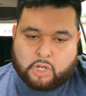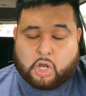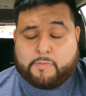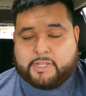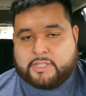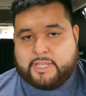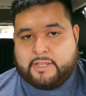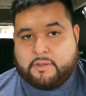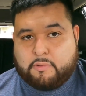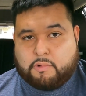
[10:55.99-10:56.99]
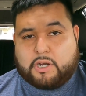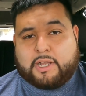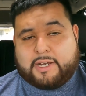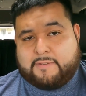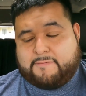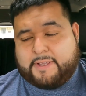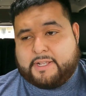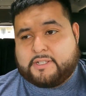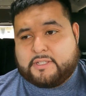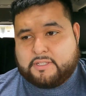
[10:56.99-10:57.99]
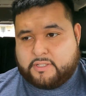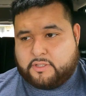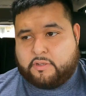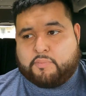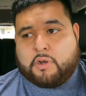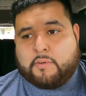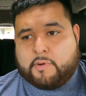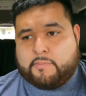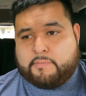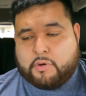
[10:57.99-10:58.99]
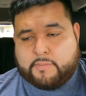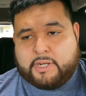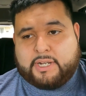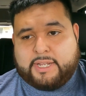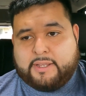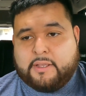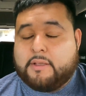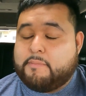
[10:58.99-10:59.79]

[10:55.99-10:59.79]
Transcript: Obviously, we're not gonna fix the problem permanently,